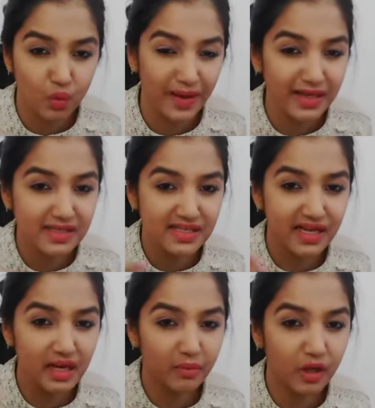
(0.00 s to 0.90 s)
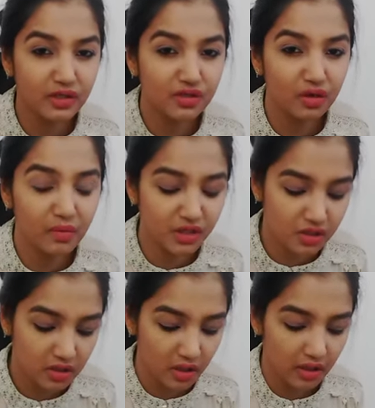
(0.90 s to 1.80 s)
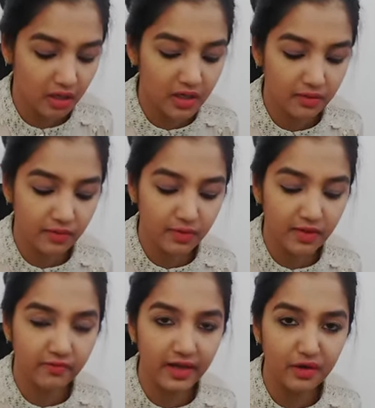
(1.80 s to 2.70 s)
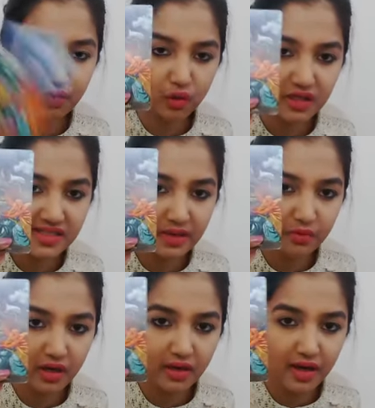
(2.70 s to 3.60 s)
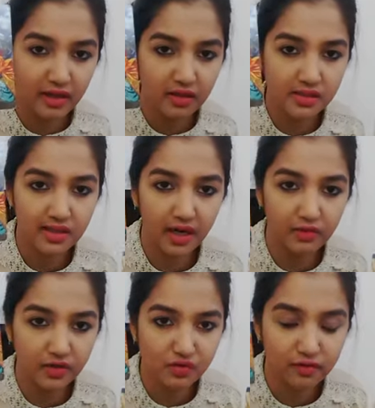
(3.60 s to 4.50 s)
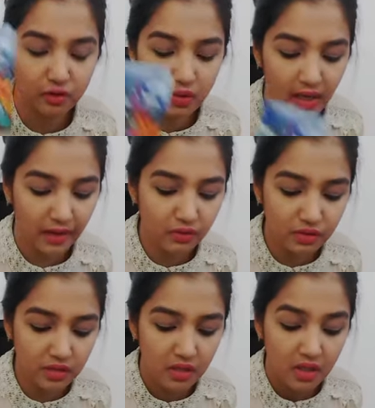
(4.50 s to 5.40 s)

When I said about so much, you know, even with the five wands up here and this card which flew out,